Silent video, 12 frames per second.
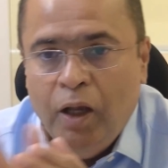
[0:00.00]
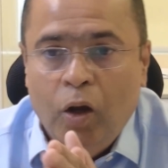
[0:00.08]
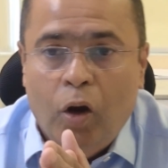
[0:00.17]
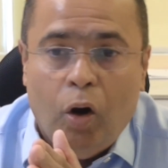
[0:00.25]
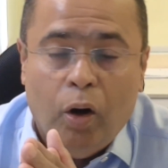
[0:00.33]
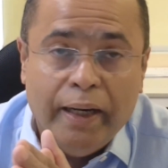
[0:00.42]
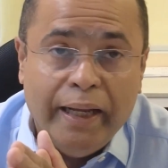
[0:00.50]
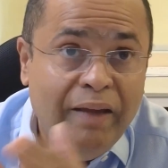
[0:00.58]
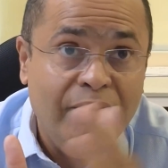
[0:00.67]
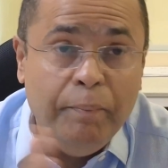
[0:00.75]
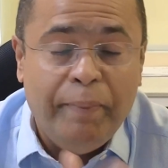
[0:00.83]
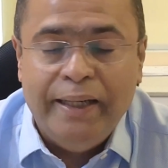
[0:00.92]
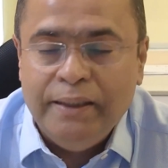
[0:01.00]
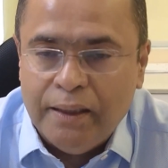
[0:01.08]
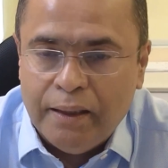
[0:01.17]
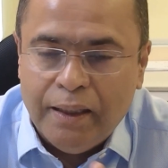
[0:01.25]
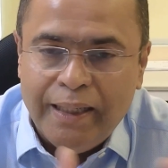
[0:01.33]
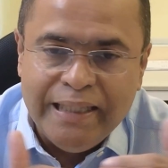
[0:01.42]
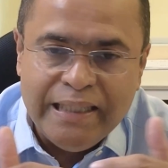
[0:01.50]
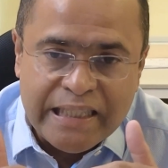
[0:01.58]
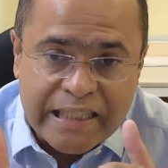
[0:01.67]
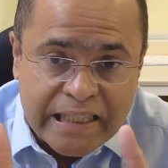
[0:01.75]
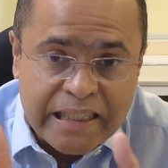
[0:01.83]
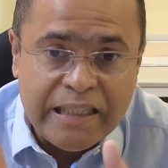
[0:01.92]
Or even better, let the
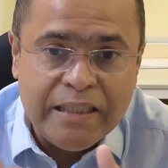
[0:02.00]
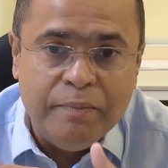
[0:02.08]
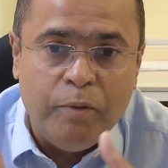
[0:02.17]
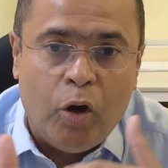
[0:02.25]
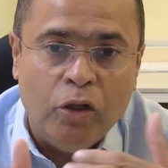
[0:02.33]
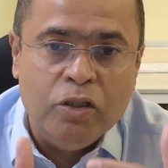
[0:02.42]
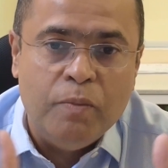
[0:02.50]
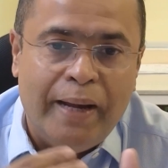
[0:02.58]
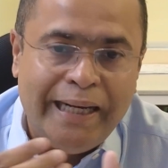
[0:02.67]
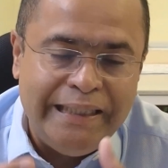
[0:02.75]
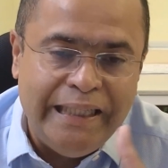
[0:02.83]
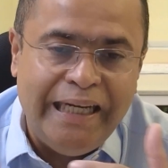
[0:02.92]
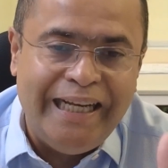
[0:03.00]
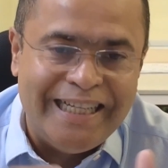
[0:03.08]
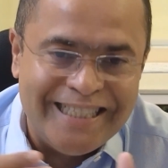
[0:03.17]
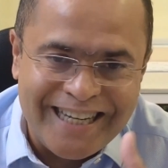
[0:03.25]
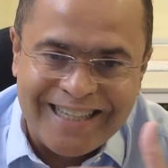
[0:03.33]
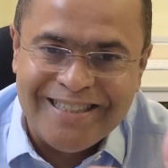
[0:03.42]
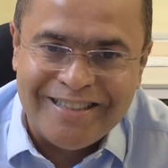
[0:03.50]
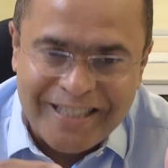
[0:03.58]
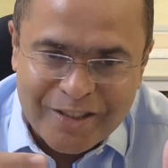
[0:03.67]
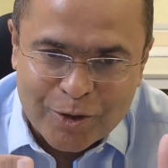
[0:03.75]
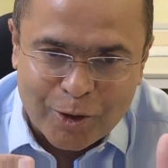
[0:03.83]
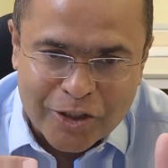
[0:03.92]
system automatically adjust
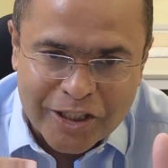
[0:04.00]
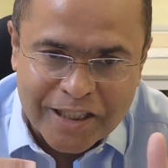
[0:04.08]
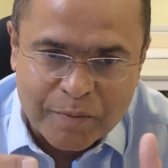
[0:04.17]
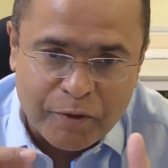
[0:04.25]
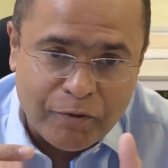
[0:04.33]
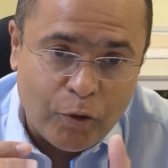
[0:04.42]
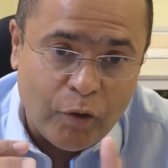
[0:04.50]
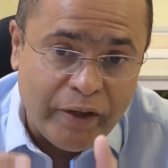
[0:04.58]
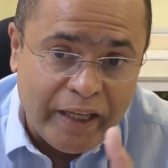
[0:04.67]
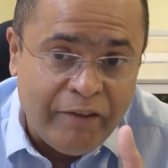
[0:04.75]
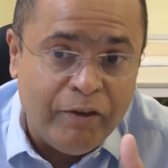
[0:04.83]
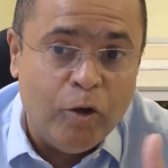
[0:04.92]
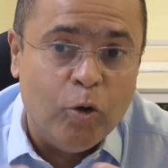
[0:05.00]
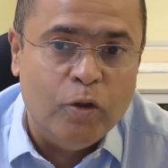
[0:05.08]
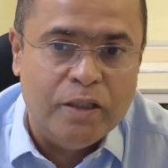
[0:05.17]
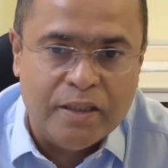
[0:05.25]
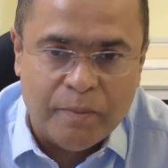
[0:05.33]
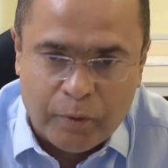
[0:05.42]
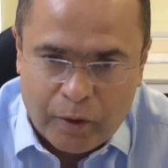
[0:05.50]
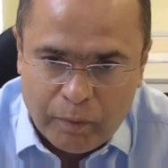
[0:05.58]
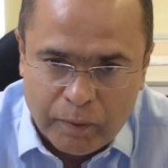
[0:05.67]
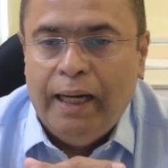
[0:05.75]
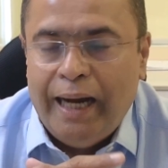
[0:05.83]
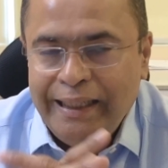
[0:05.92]
resources before we even notice a problem.
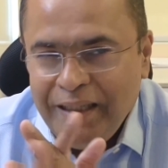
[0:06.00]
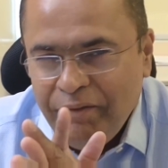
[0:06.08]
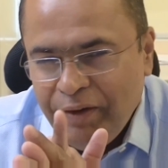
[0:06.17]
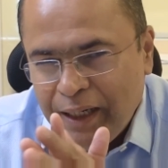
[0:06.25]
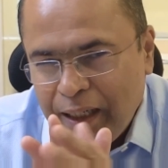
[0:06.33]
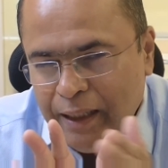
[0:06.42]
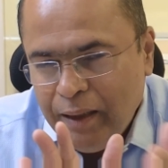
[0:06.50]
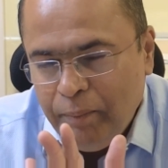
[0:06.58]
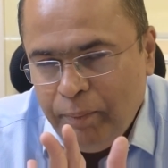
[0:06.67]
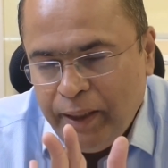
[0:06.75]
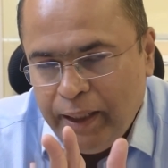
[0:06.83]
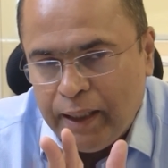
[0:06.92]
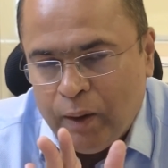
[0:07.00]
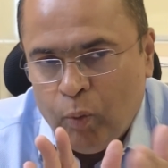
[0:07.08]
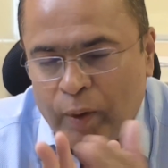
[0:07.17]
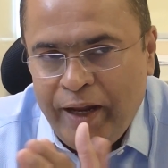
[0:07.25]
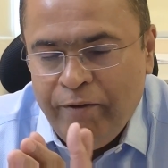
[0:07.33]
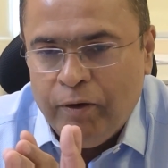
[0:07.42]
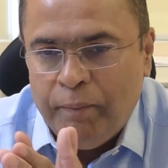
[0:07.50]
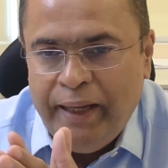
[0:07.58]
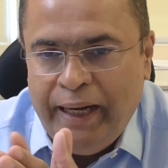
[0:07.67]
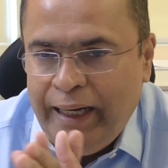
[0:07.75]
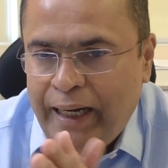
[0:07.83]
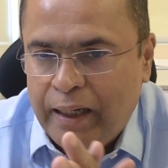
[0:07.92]
I think we are a little bit away from
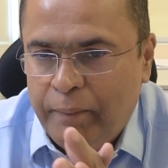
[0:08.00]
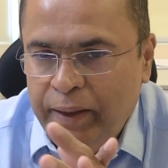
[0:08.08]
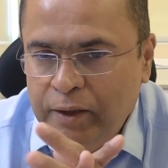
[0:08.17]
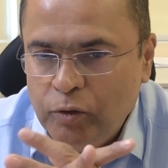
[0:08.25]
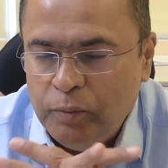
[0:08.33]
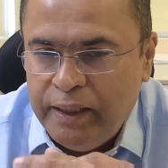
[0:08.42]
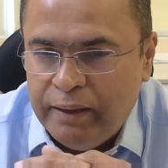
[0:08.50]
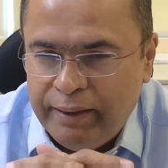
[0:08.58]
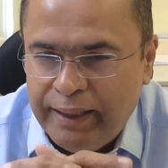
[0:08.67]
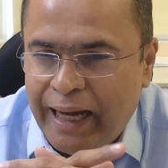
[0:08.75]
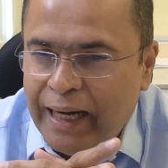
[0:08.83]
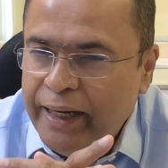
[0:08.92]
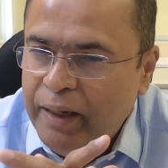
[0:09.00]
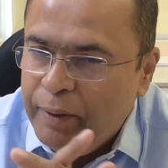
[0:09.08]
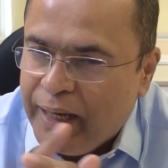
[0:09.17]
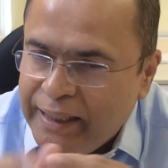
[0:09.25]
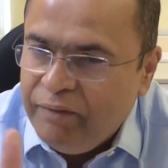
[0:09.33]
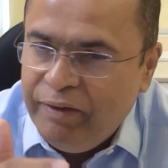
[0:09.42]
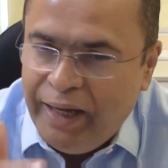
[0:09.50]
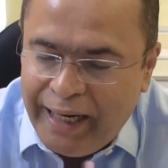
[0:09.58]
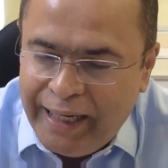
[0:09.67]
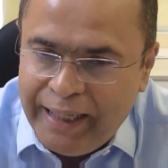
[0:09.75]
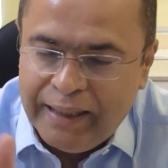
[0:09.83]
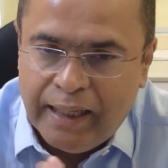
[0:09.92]
that coming to be a reality, but I think we are
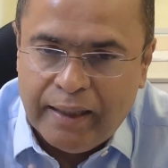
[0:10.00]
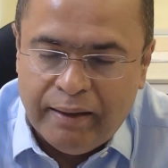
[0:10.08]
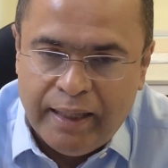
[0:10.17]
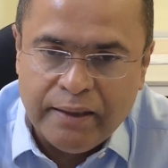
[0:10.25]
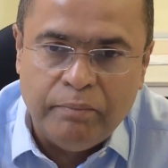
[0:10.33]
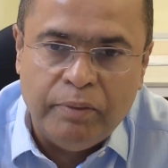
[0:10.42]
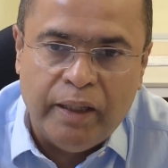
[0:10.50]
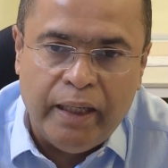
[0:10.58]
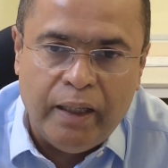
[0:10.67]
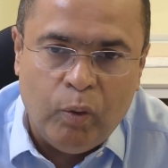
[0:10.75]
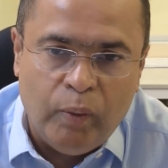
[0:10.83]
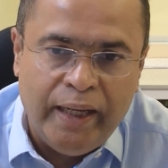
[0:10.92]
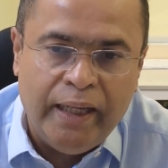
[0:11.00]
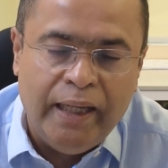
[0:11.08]
heading in that direction pretty quick.